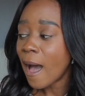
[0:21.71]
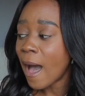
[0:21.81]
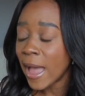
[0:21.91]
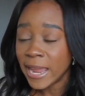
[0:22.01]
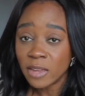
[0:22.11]

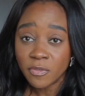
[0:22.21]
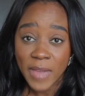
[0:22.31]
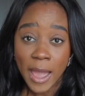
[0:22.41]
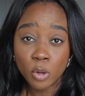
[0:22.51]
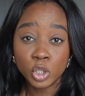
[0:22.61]
I have
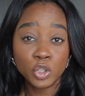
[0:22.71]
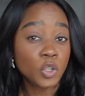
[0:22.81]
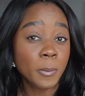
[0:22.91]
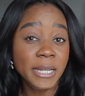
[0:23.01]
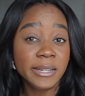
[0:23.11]
found
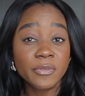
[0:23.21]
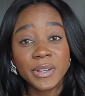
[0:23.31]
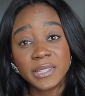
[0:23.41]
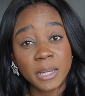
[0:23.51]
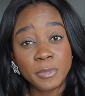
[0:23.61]
so many
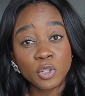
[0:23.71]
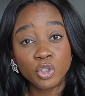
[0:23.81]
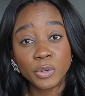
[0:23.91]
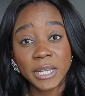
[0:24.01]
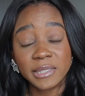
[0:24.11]
different tips and
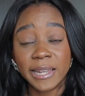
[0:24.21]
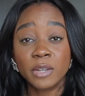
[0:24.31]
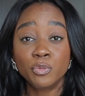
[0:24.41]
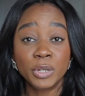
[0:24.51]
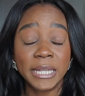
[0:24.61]
tricks that
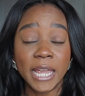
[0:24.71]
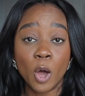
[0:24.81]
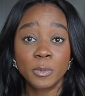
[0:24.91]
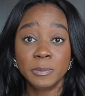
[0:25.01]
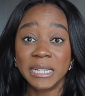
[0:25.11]
have really
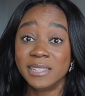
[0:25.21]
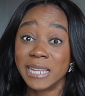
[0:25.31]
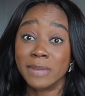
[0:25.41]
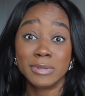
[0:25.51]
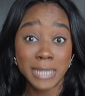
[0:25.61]
helped me
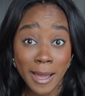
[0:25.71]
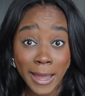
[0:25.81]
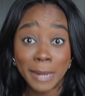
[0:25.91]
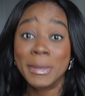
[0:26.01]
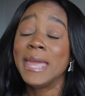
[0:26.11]
save
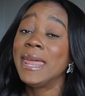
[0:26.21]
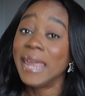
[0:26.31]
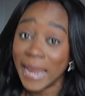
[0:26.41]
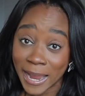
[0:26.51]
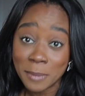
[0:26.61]
time
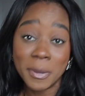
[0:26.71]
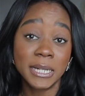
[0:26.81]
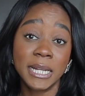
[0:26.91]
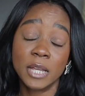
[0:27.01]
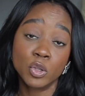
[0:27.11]
and
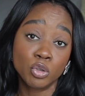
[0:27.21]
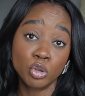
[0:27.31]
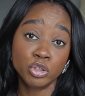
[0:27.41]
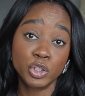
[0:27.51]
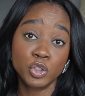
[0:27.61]
money in the
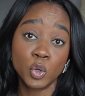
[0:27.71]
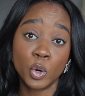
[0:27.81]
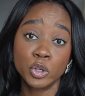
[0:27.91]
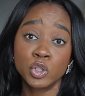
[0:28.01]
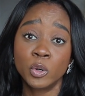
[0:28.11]
grocery
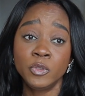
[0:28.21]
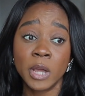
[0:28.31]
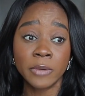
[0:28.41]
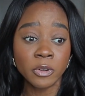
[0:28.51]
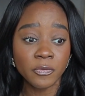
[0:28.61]
store. So if you
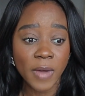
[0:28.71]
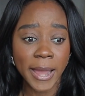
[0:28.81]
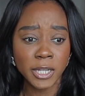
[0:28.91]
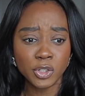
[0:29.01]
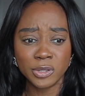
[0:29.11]
ever
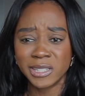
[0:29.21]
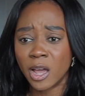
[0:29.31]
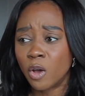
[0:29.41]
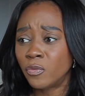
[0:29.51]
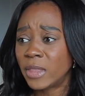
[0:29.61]
find
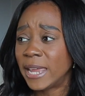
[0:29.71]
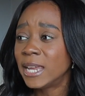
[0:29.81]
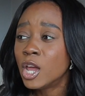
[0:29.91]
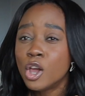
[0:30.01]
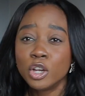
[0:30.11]
yourself like
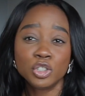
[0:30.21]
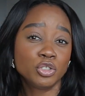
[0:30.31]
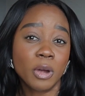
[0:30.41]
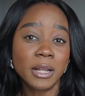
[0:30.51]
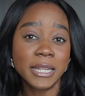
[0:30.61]

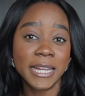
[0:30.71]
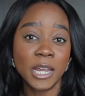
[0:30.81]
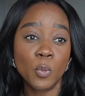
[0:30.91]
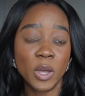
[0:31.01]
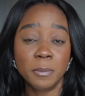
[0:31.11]

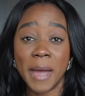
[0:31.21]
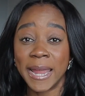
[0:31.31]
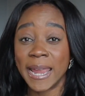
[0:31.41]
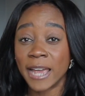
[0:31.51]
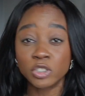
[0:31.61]
struggling with
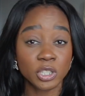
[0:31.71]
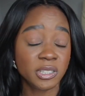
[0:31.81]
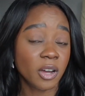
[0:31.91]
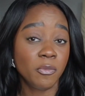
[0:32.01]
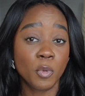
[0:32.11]
buying extra
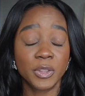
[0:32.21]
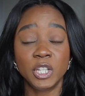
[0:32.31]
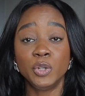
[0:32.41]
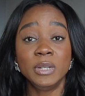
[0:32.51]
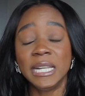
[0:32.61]
stuff more
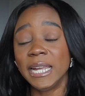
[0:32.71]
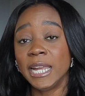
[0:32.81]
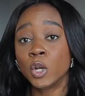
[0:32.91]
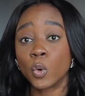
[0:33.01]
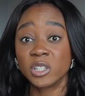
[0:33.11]
than you
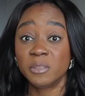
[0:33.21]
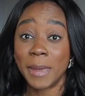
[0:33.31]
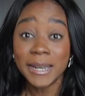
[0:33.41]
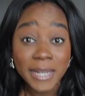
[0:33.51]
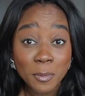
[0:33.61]
need or
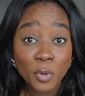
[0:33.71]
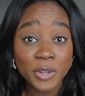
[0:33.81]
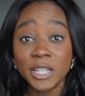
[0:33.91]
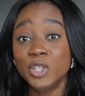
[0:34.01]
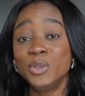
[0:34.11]
spending more
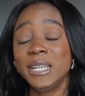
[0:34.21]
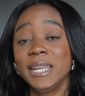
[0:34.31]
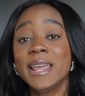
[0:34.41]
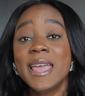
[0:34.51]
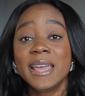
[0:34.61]
than you
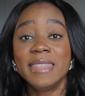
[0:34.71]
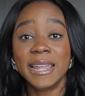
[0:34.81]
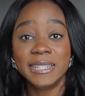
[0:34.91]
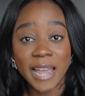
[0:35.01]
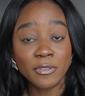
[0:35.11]
need,
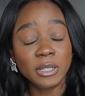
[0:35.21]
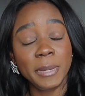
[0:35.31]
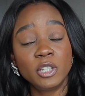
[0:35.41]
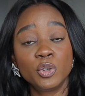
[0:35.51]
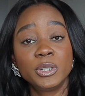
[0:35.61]
then definitely
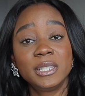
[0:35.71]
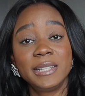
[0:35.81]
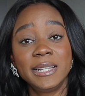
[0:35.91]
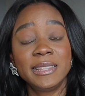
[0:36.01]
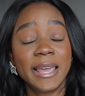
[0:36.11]
make sure to
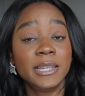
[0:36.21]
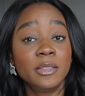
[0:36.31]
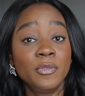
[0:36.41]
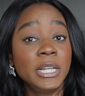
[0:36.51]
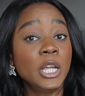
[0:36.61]
stay to the end of
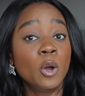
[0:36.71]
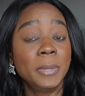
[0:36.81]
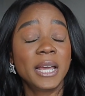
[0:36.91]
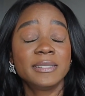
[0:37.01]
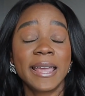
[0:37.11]
the video
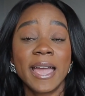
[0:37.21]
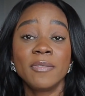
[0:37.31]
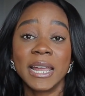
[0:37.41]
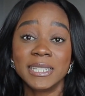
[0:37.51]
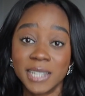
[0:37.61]
because I
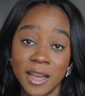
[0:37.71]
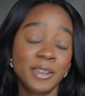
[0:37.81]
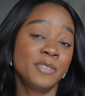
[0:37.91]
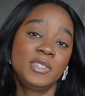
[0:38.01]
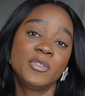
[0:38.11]
have a
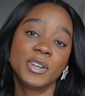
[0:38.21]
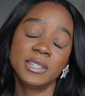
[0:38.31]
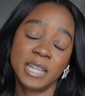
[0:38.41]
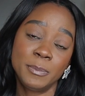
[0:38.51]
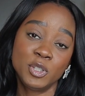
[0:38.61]
ton of
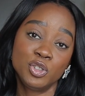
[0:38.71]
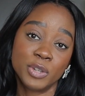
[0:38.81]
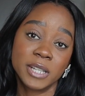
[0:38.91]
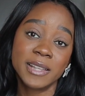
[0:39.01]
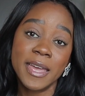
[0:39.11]
different tips and
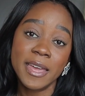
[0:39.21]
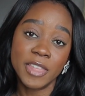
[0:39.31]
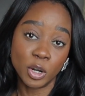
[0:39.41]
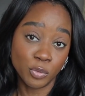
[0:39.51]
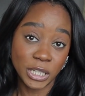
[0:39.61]
tricks
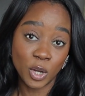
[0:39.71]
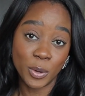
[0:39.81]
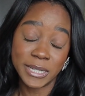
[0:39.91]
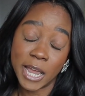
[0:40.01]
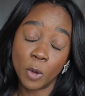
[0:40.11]
that are really
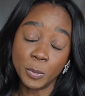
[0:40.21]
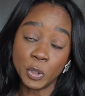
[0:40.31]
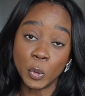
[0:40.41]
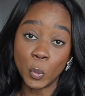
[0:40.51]
going to help you